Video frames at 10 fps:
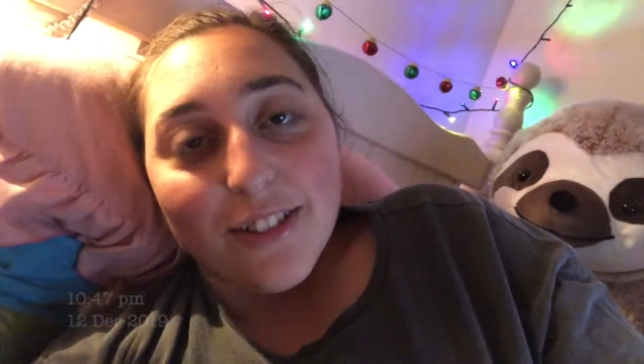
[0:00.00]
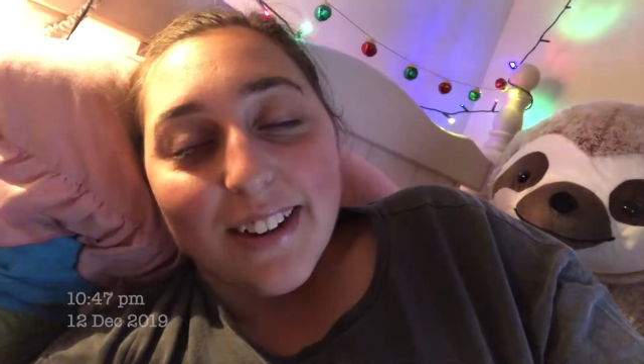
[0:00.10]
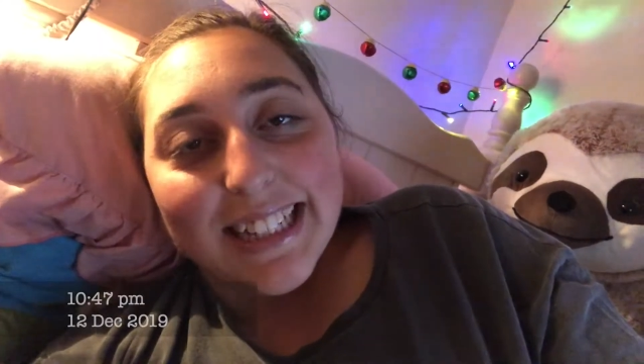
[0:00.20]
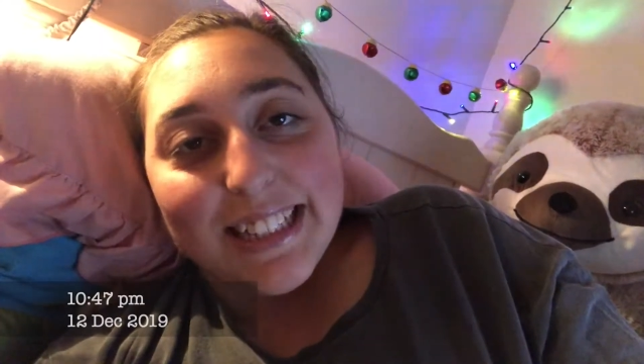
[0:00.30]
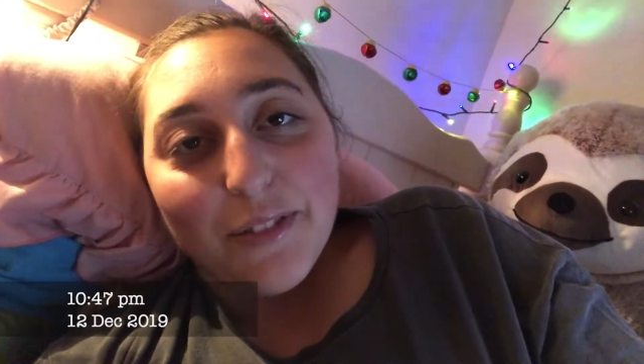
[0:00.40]

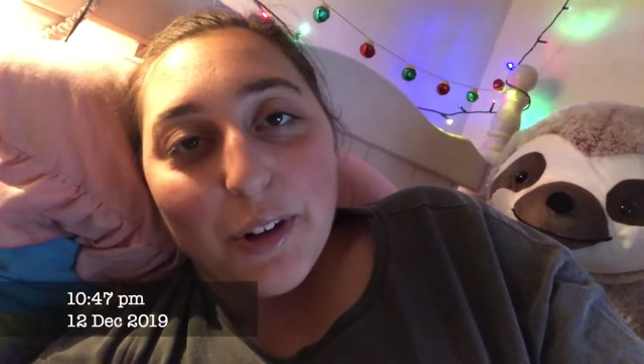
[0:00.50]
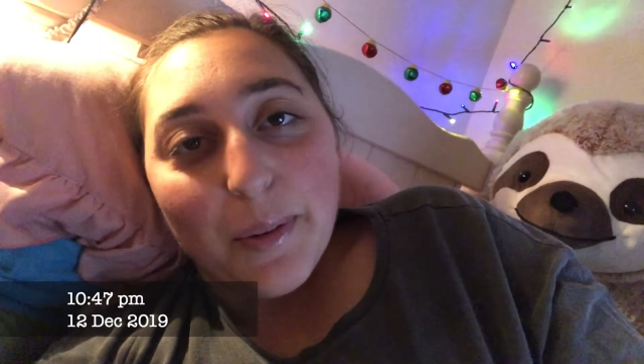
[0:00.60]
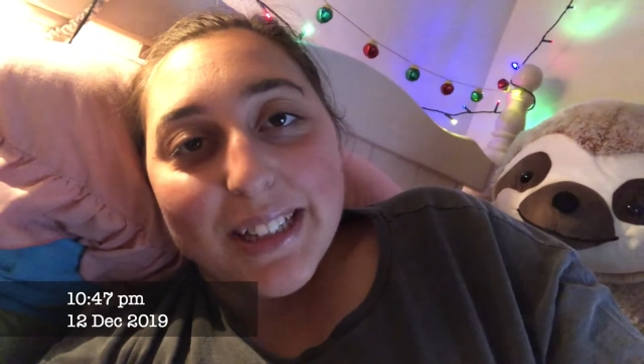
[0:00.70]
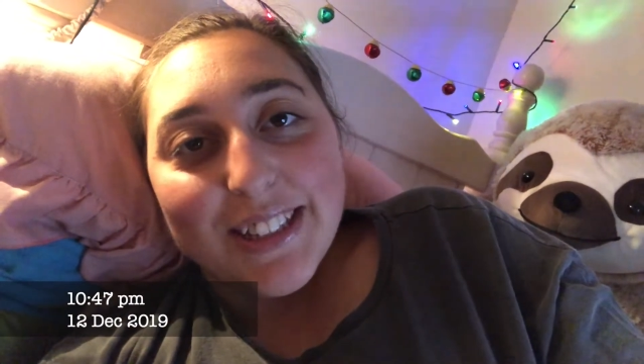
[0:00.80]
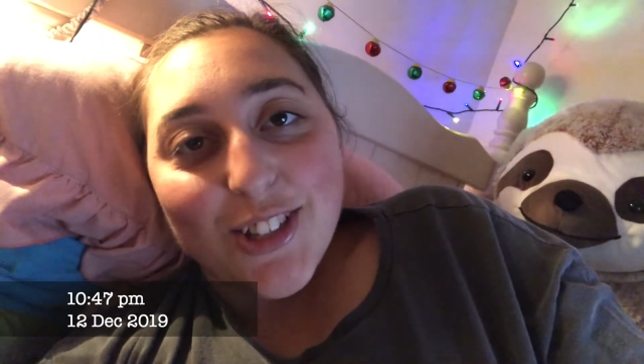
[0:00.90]
Alright
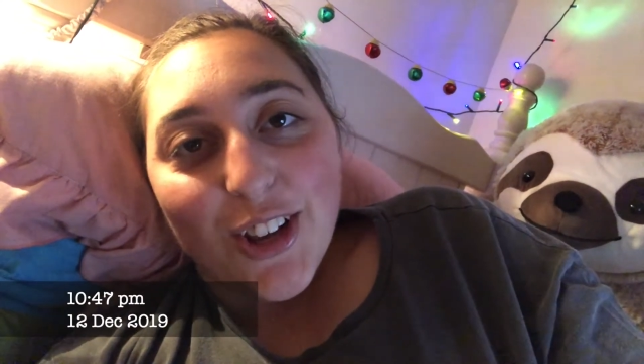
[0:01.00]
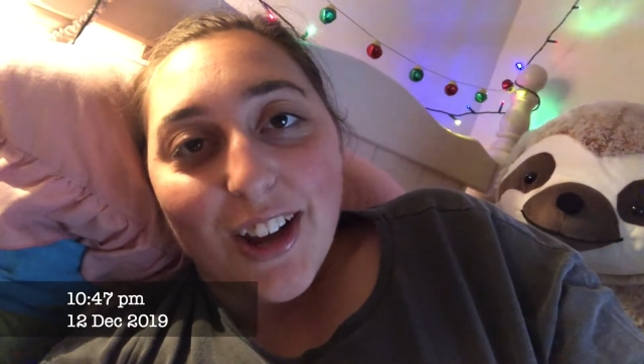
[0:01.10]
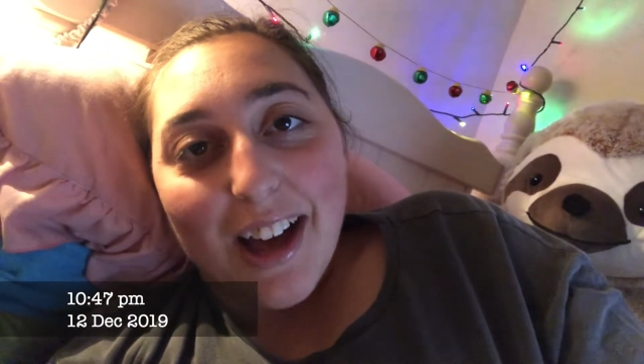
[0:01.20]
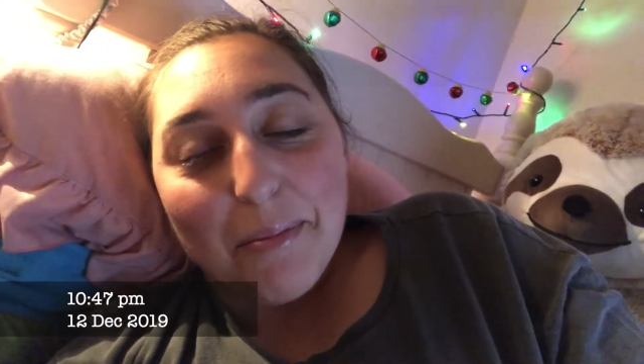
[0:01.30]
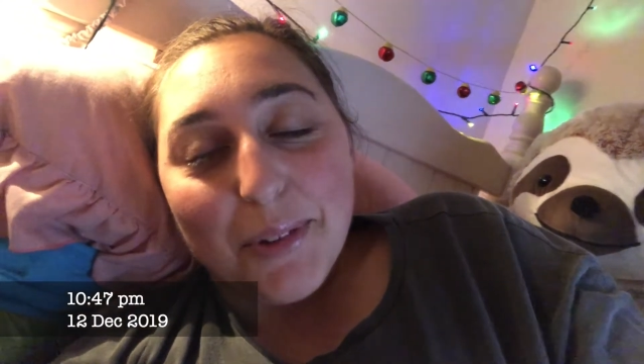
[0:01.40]
everyone, so
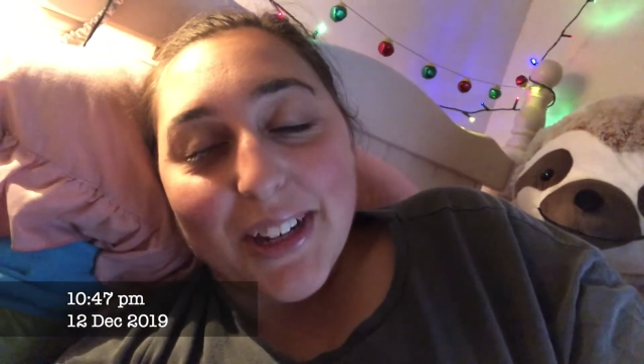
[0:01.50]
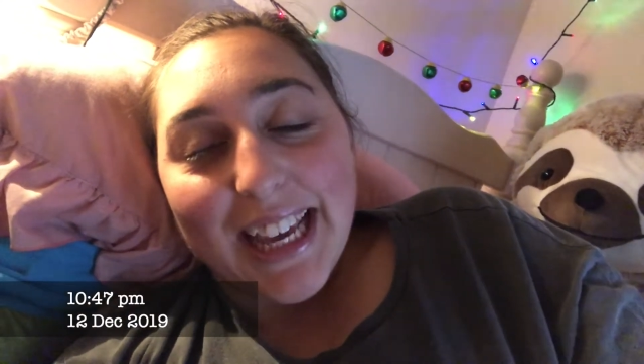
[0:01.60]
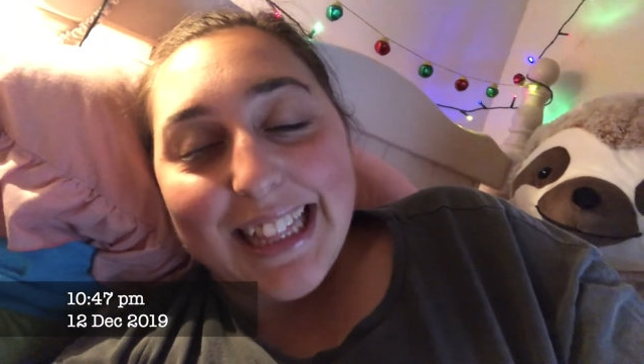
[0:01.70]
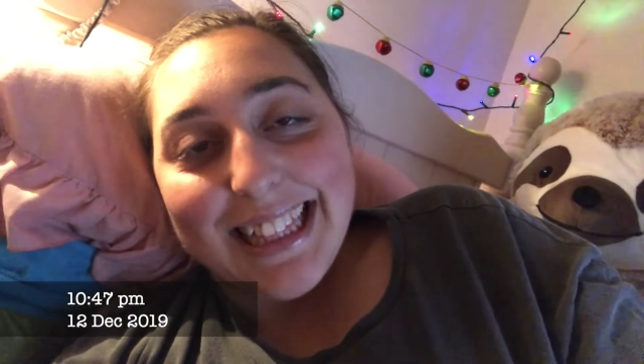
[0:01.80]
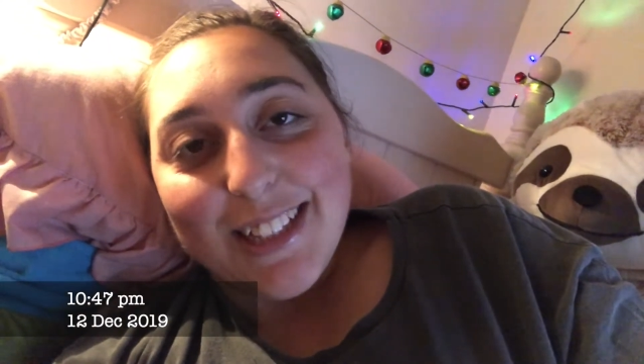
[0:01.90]
I'm gonna
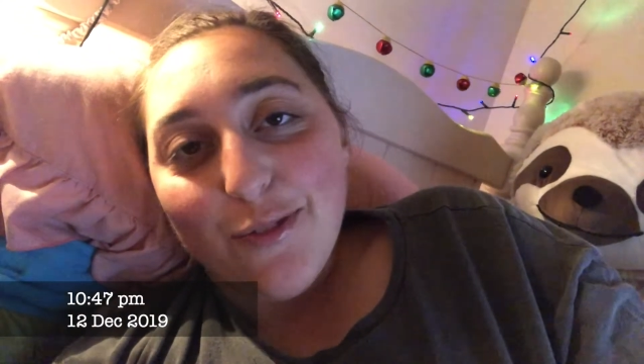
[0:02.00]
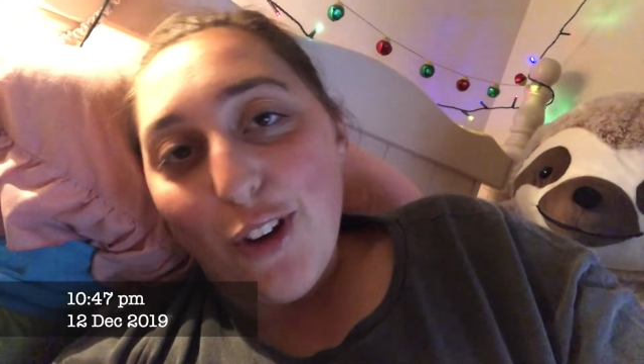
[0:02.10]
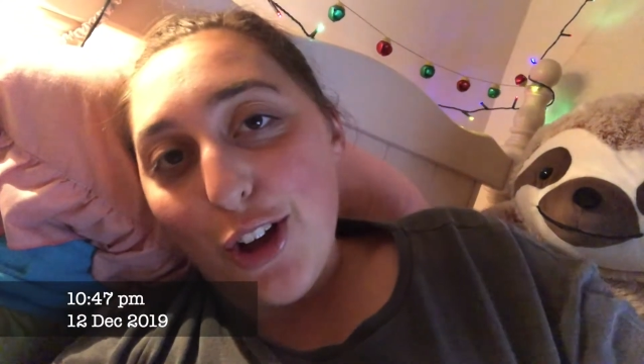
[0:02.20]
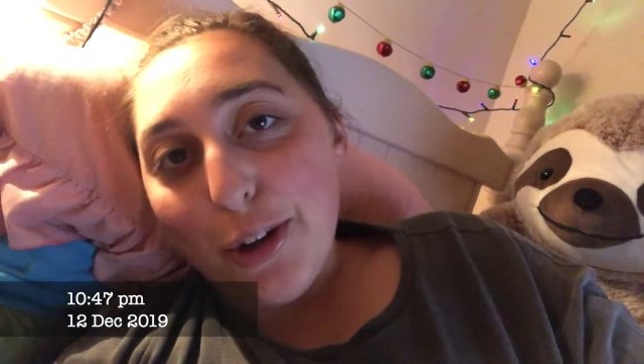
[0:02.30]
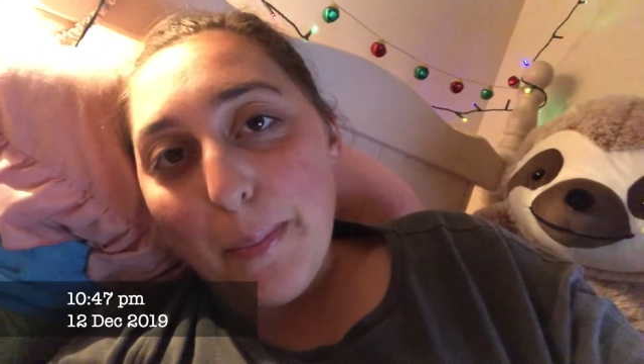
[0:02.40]
end this vlog